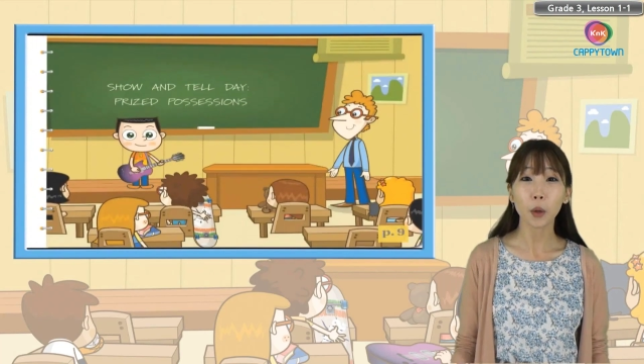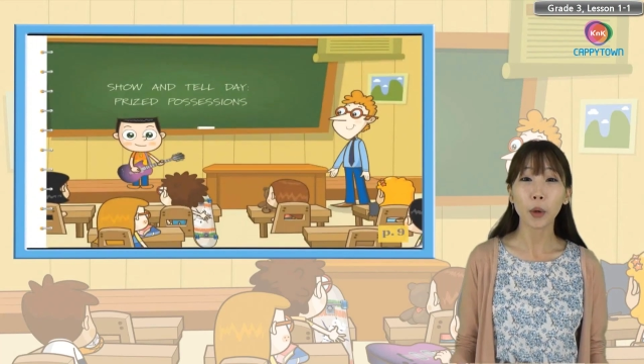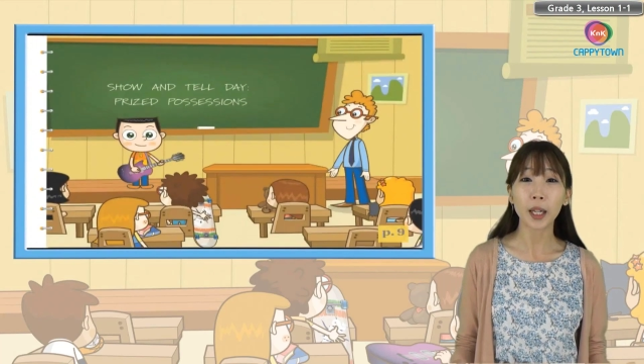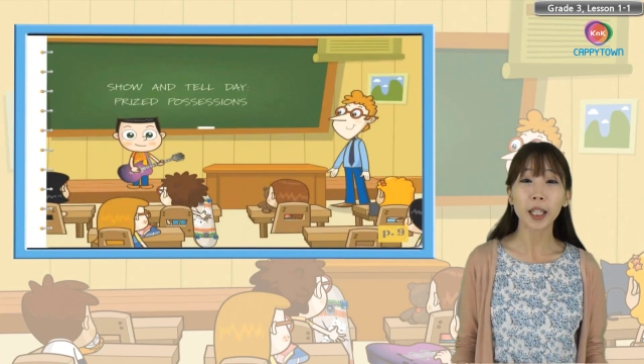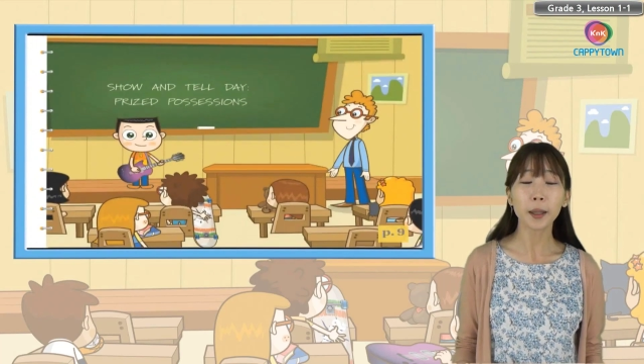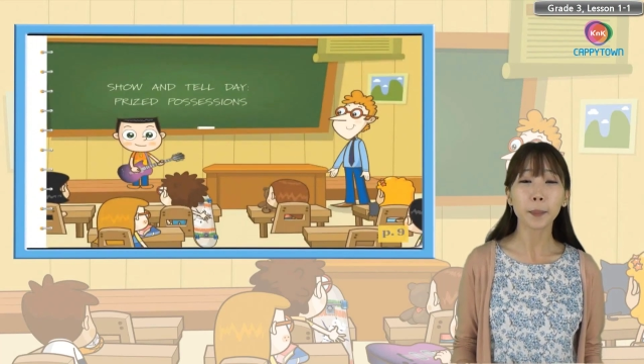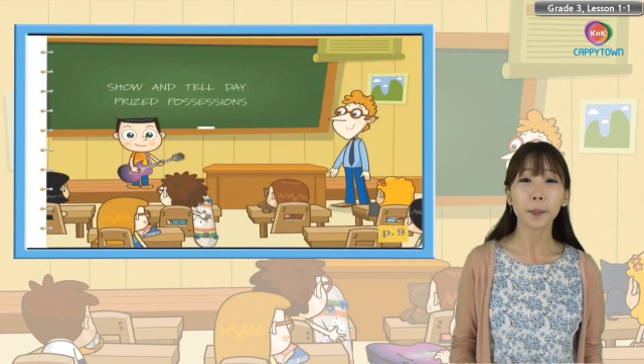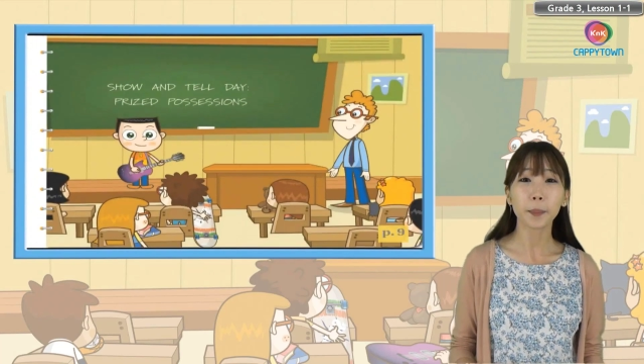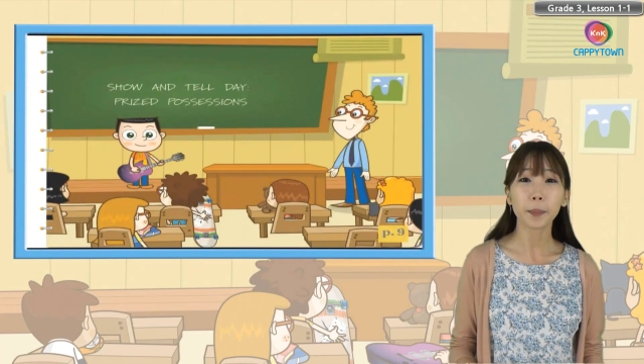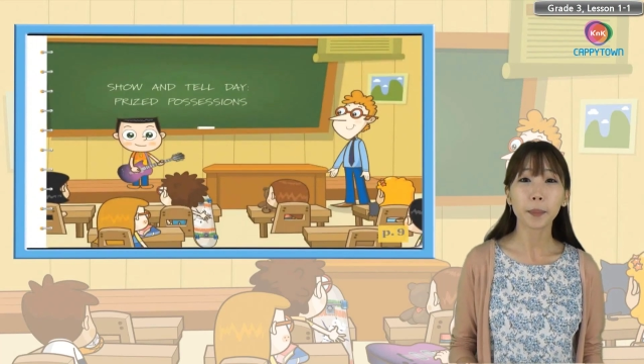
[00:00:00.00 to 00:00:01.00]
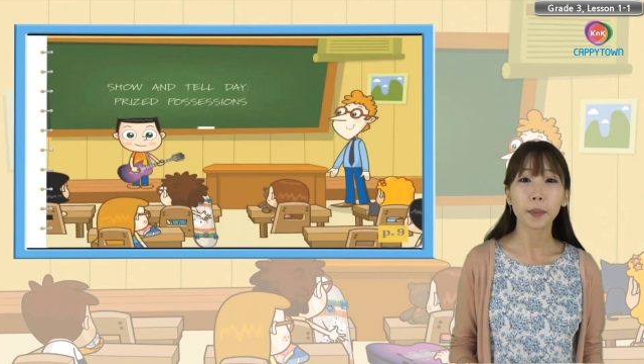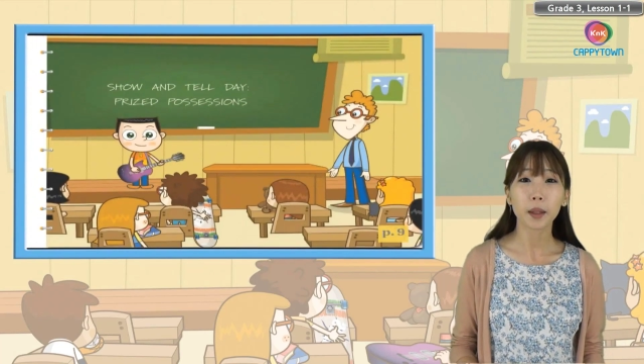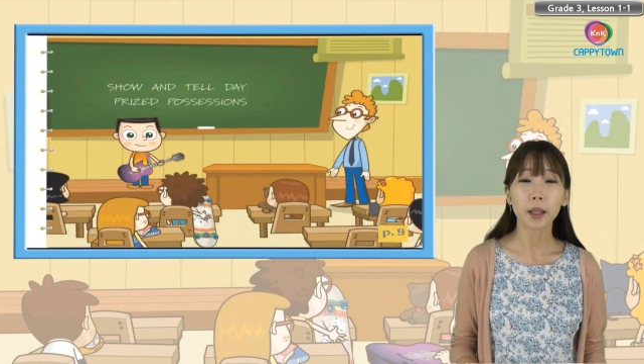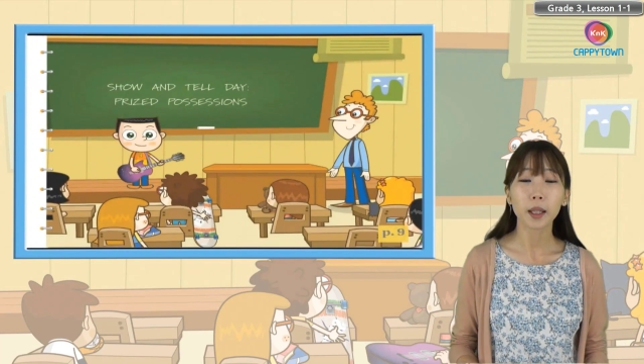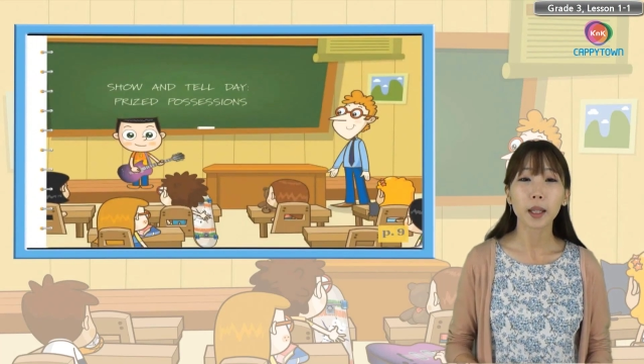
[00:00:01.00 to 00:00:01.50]
Ready?
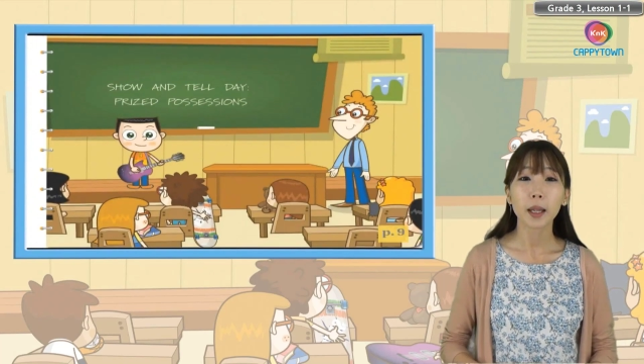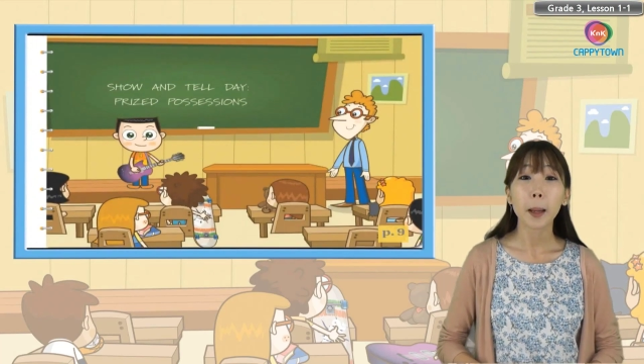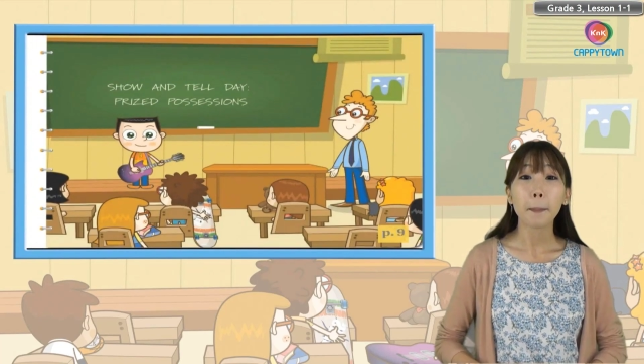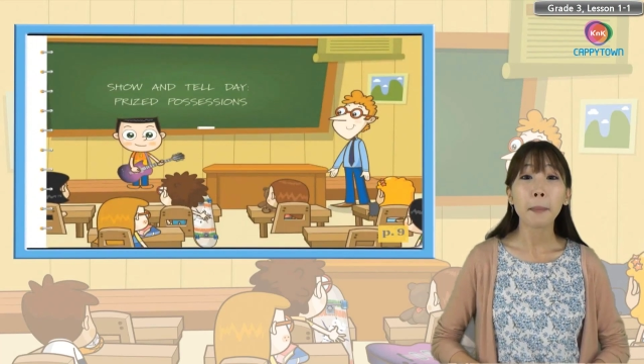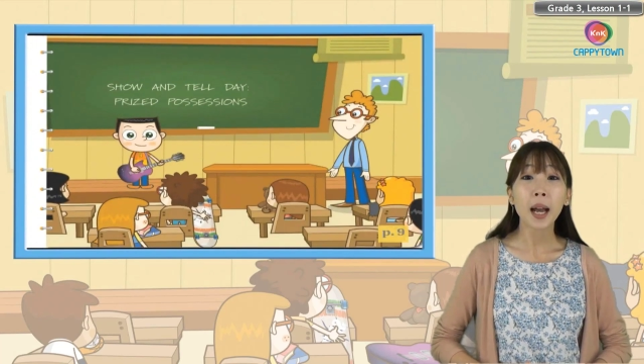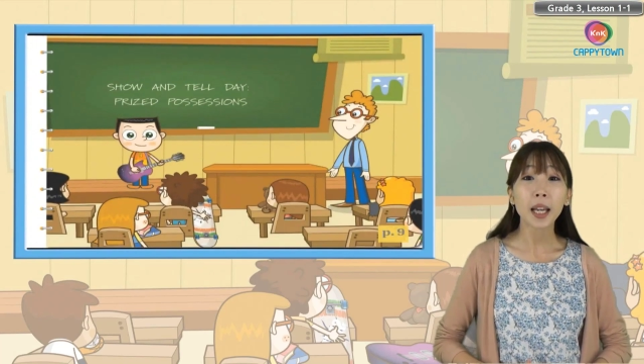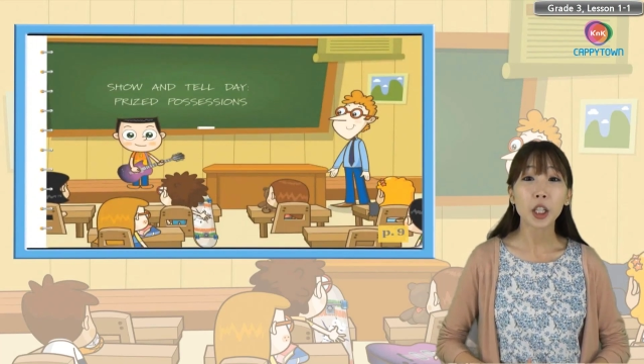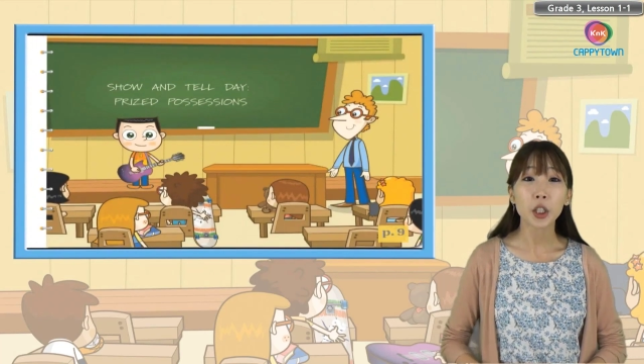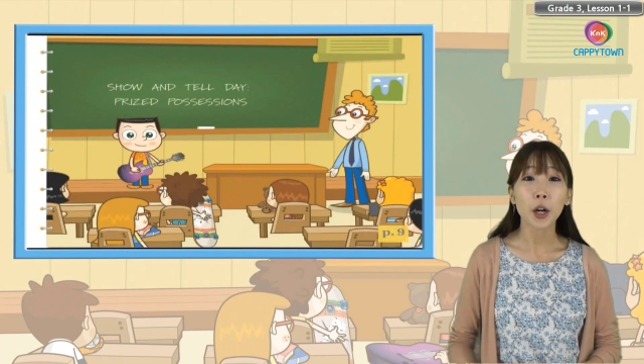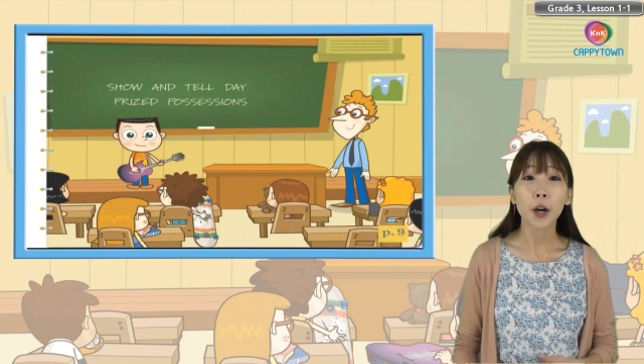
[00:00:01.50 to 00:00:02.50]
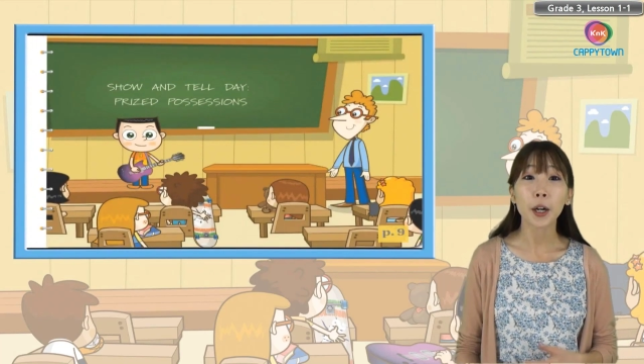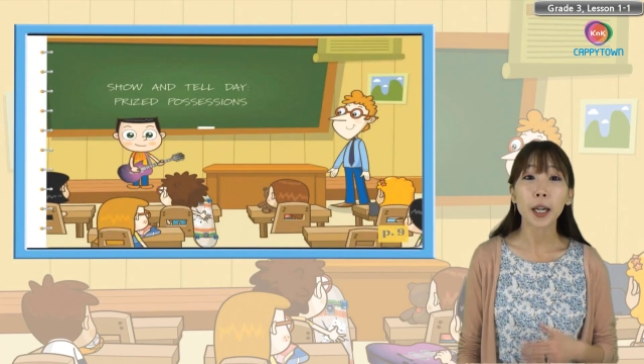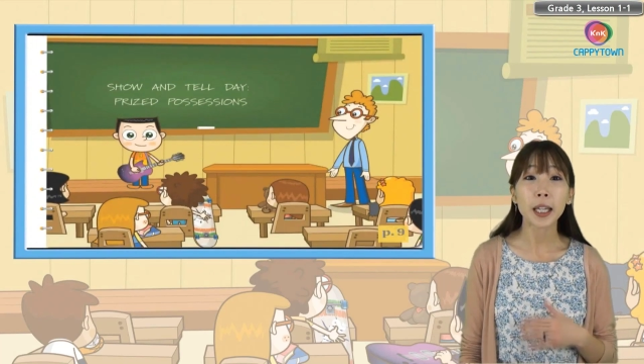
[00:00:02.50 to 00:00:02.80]
My guitar